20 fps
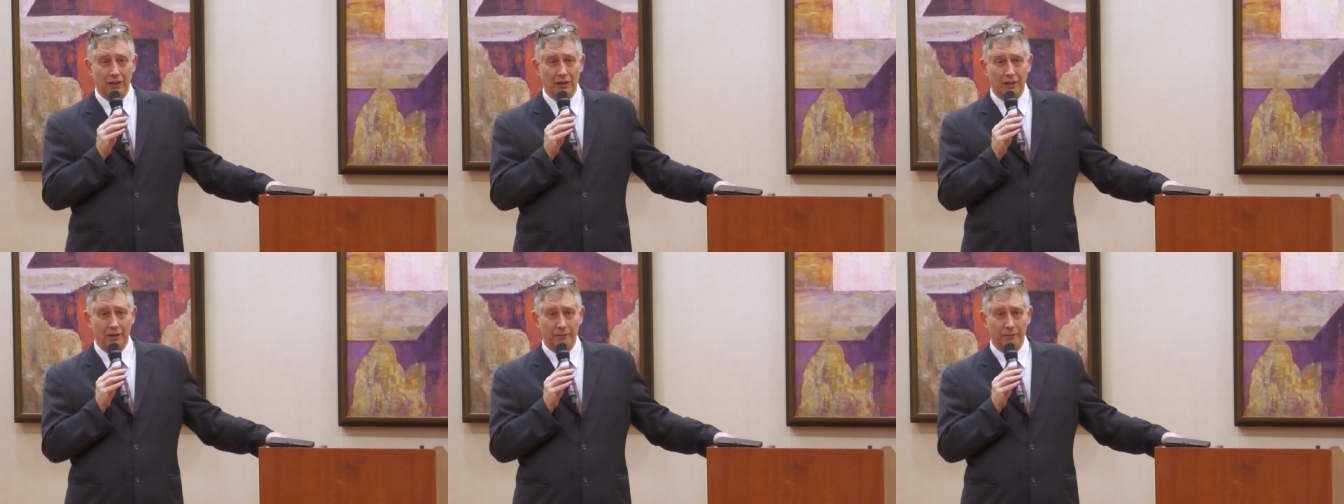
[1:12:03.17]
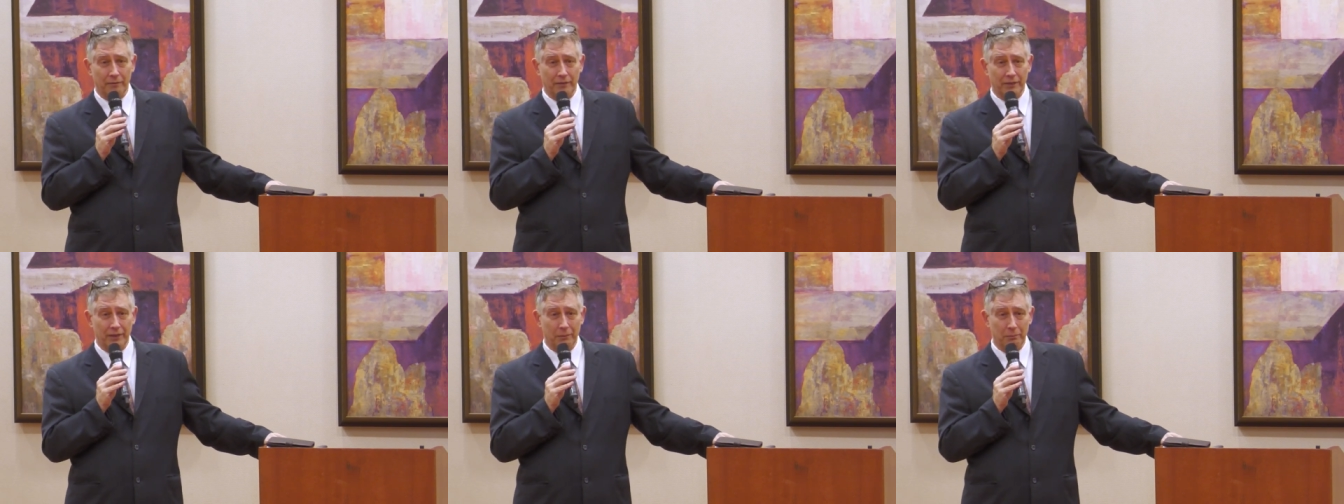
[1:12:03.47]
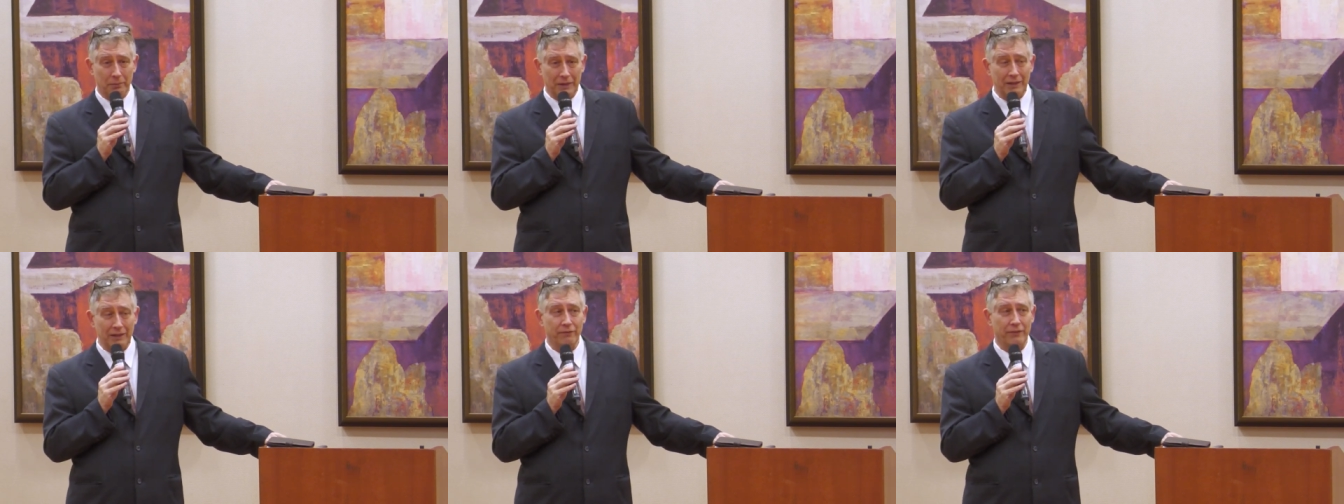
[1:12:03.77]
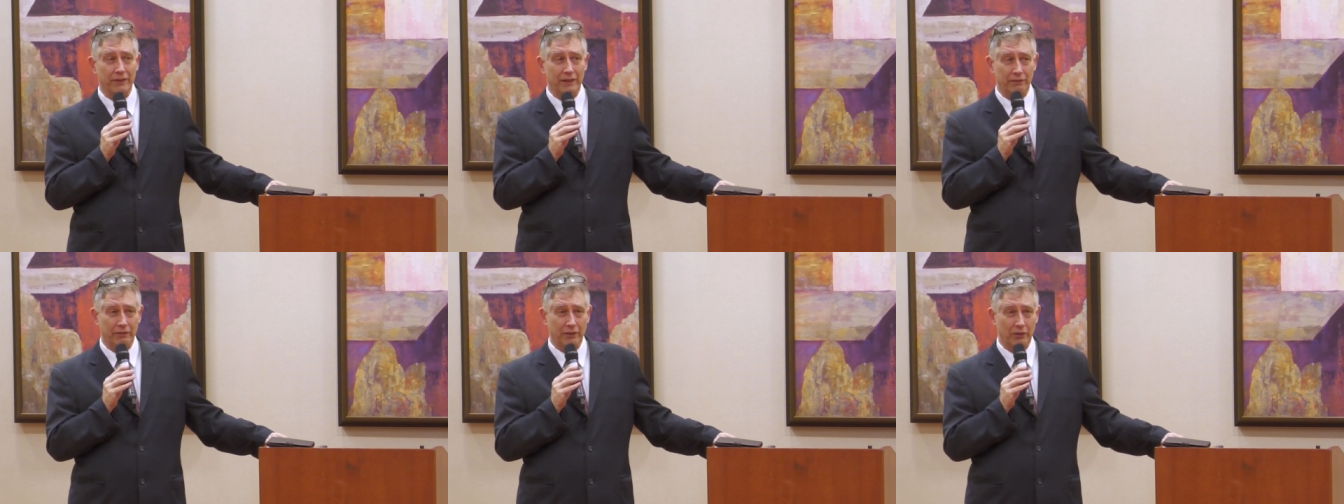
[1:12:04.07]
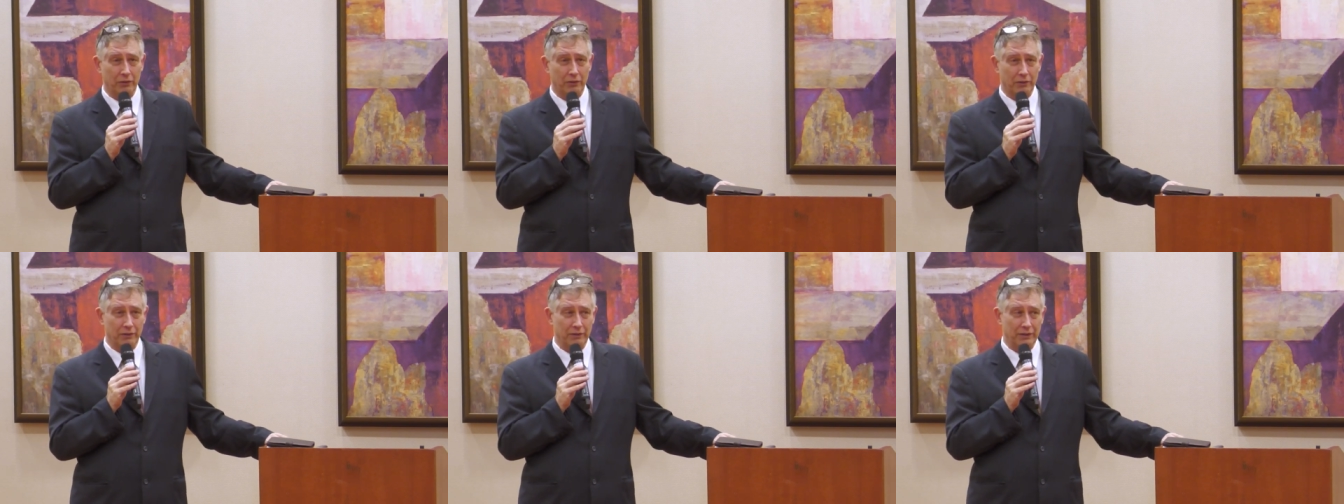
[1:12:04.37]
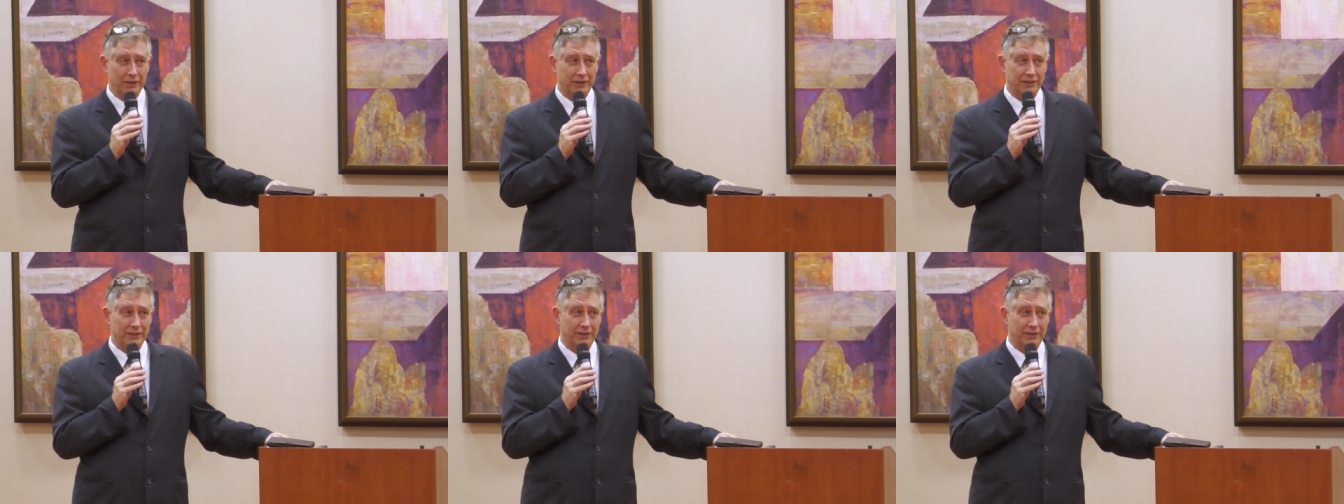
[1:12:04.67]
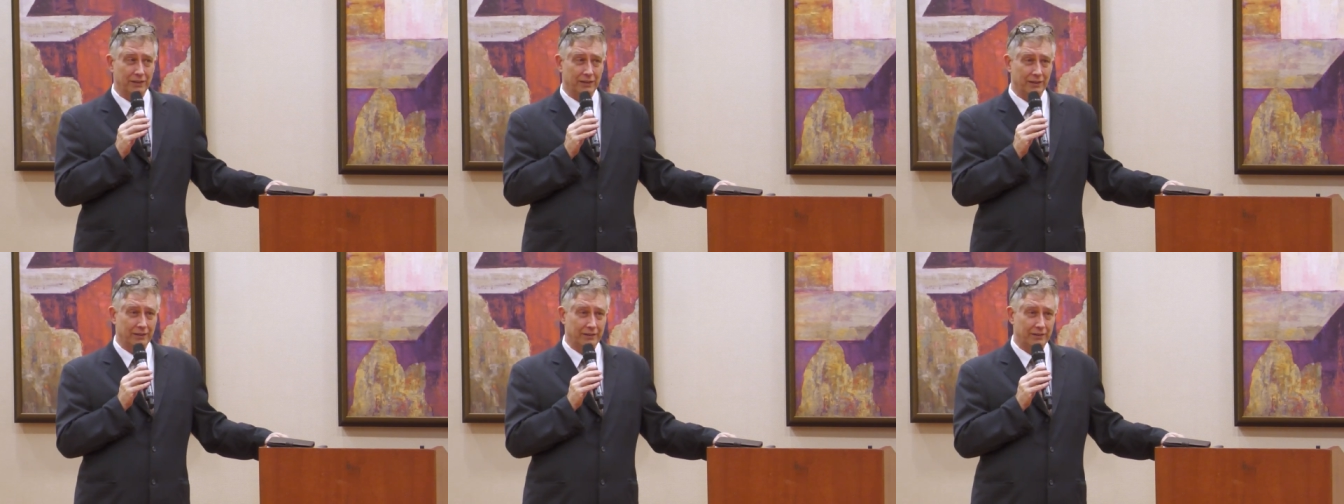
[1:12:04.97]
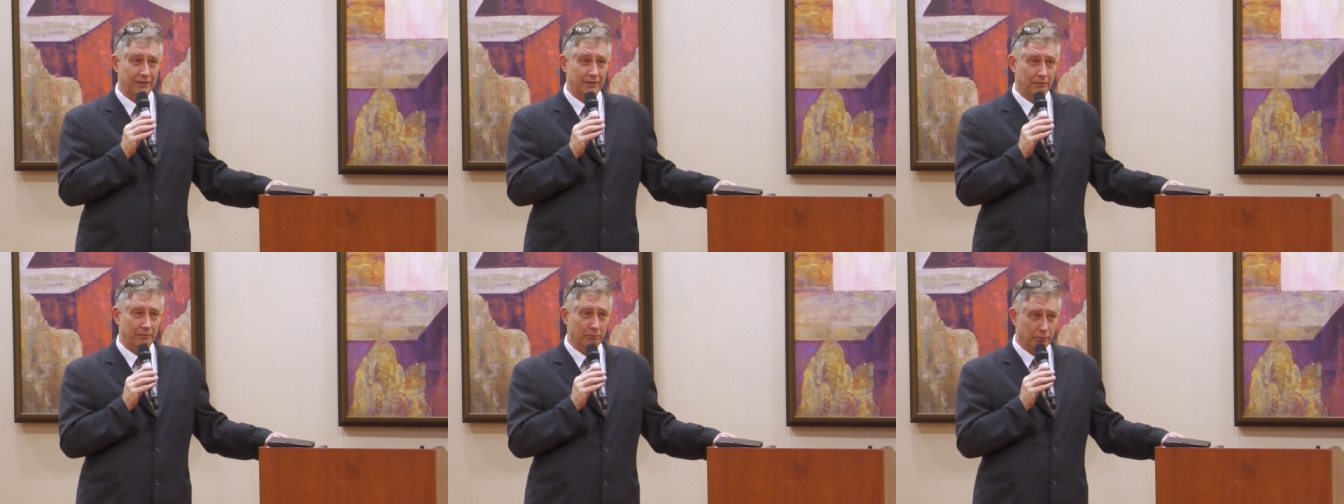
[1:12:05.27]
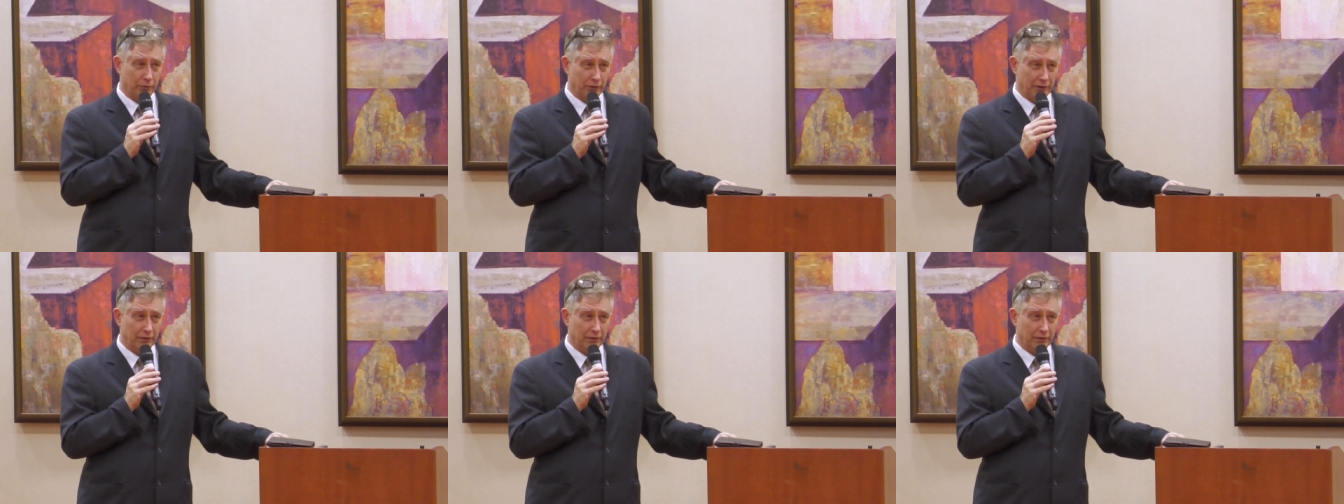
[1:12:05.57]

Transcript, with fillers: Um, the benefit of Ocrevus is